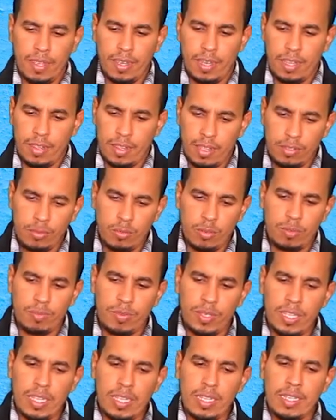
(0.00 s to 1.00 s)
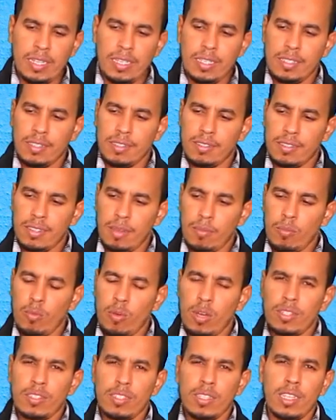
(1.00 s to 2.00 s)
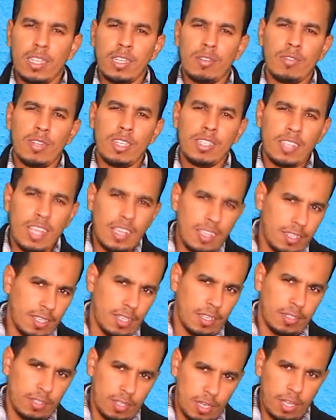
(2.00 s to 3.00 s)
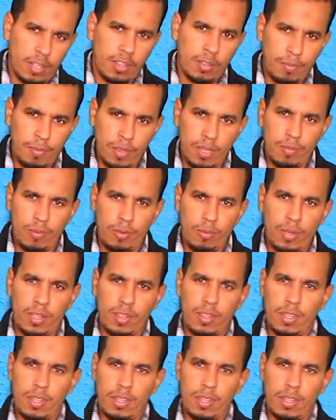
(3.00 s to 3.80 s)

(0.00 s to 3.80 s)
and that would be somewhat irritating to other people